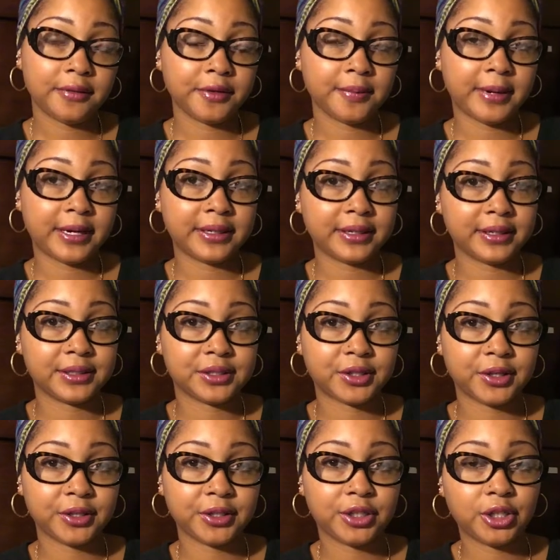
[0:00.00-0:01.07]
everybody, it's
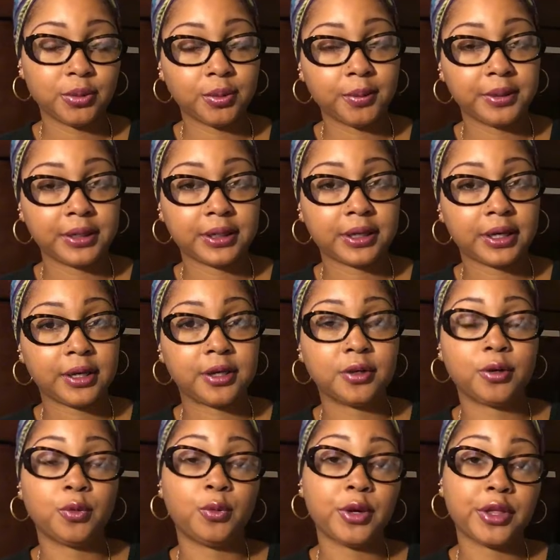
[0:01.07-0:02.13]
Curly Q Dominican
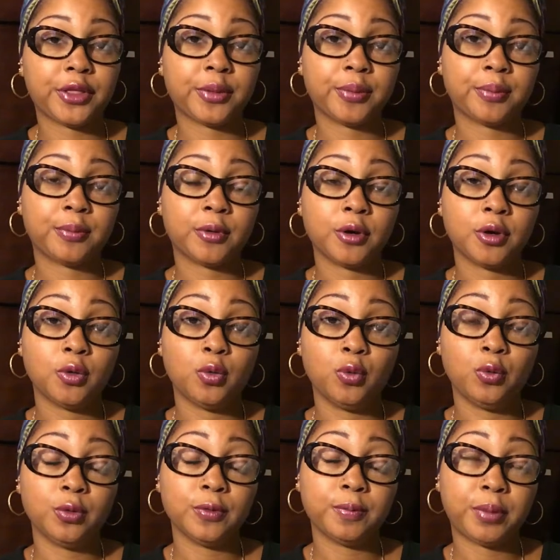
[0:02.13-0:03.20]
with
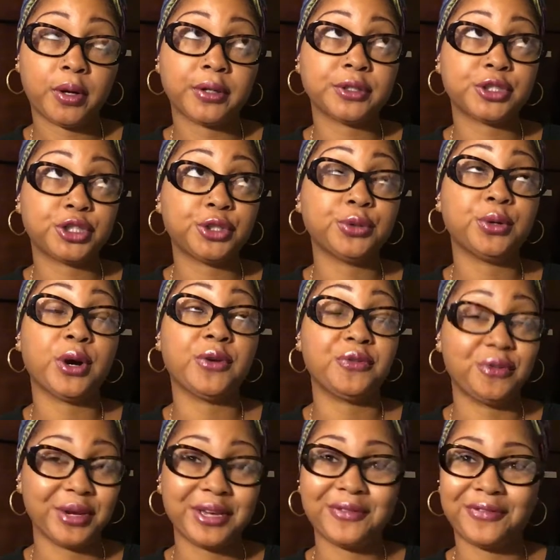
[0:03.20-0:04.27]
part 2 of
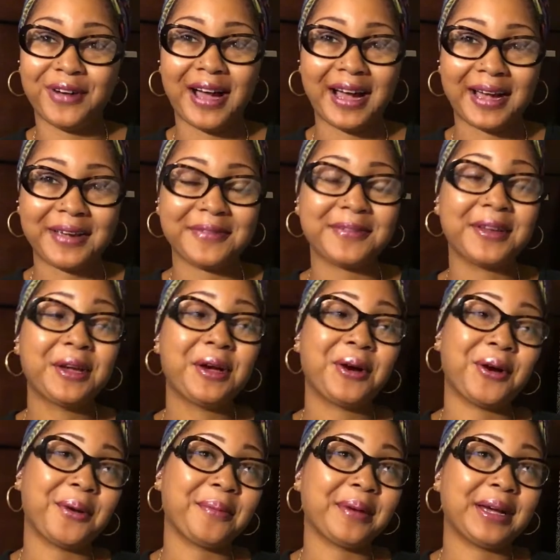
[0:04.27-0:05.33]
week 5
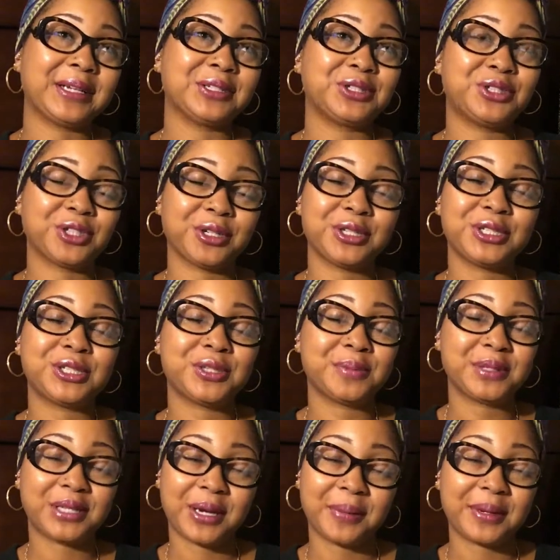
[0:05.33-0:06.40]
on my journey to
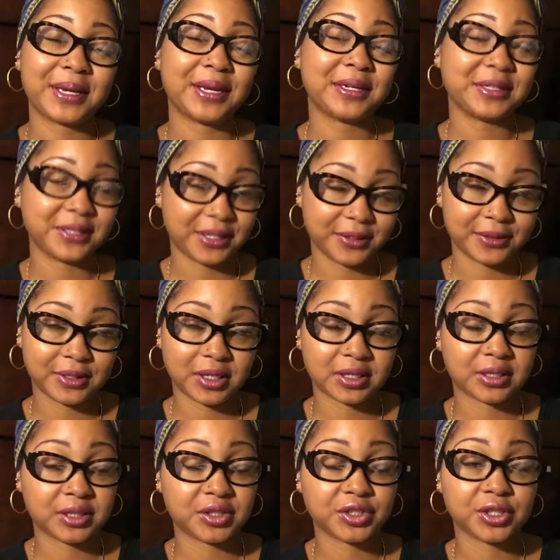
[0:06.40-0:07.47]
becoming a nail
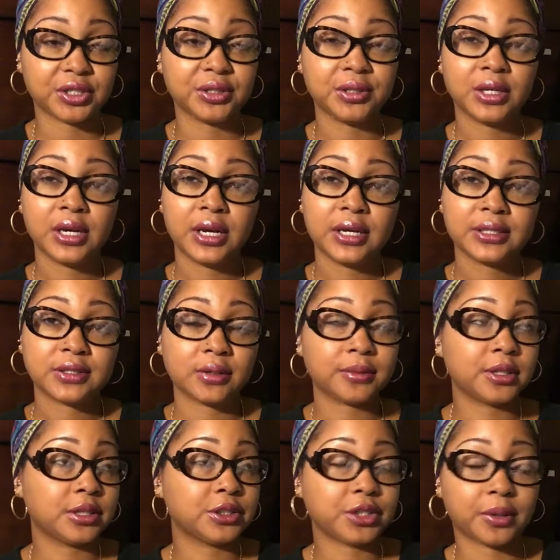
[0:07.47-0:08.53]
technician. So I'm
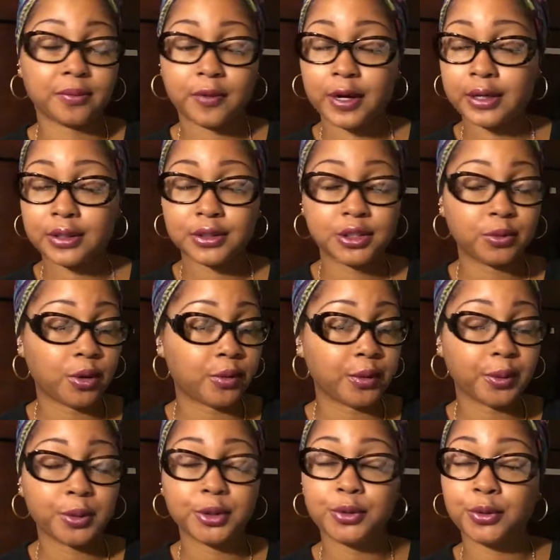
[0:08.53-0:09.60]
going to jump right into what we
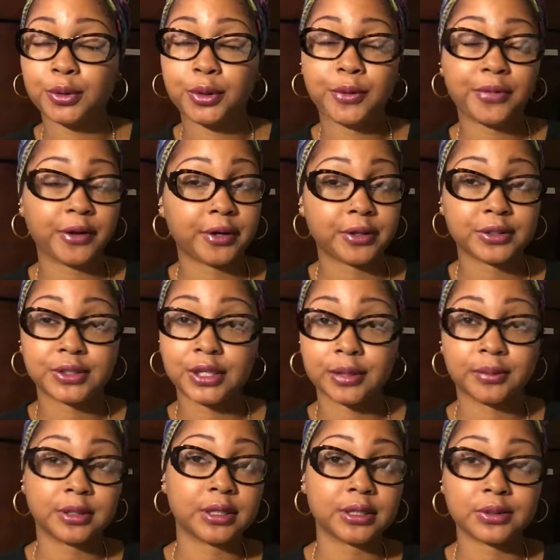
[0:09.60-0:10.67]
were doing on Thursday
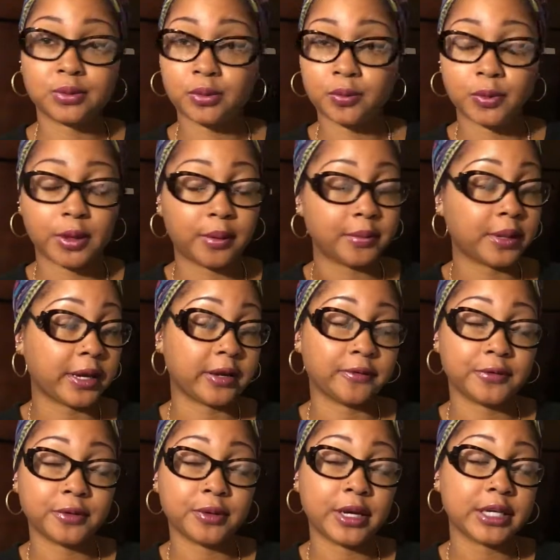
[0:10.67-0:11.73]
because I'm like a
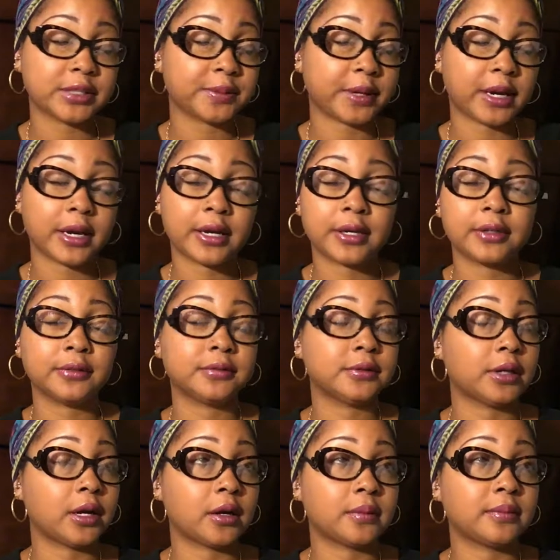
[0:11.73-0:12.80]
few days behind.
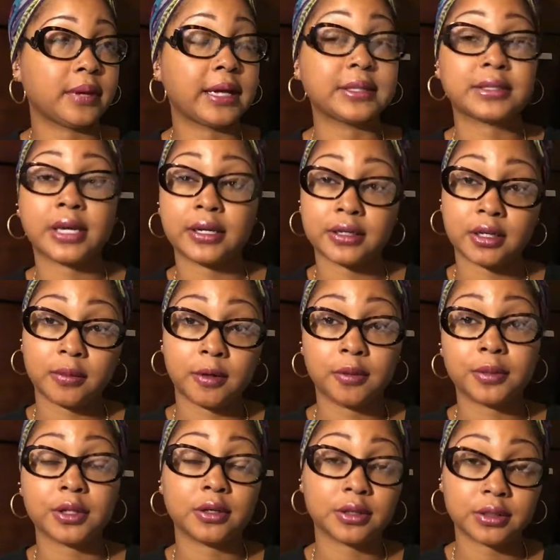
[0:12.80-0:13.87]
I decided to come home
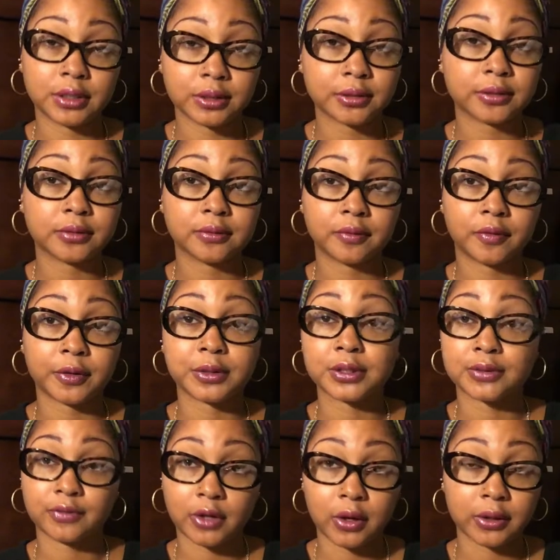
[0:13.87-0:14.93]
and cook dinner versus
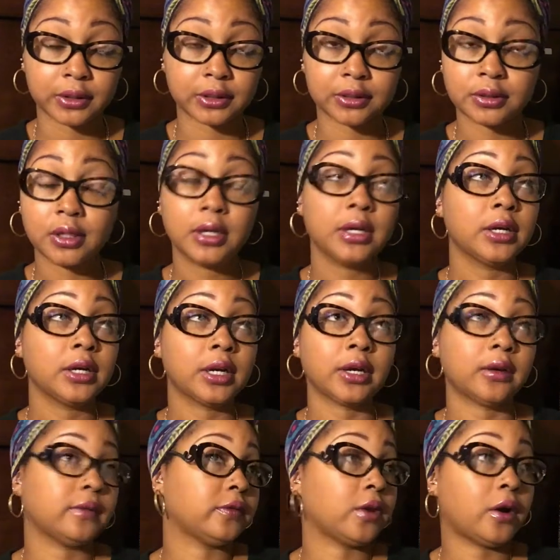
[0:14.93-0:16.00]
vlogging.
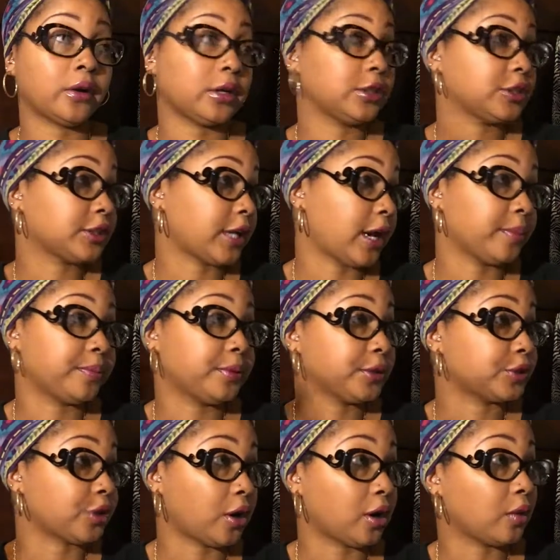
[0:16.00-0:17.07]
And vlogging just got
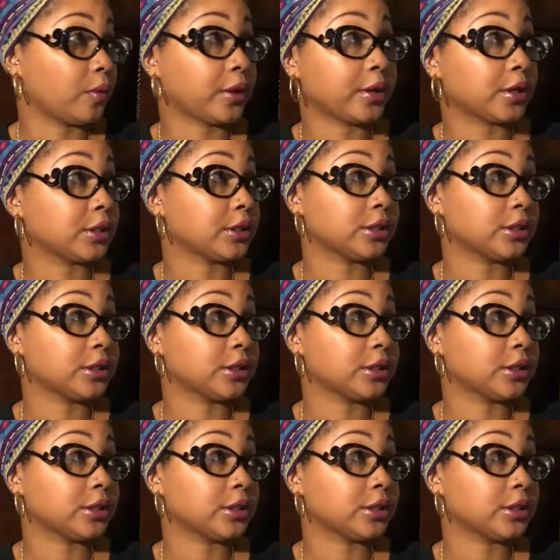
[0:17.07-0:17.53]
pushed all the way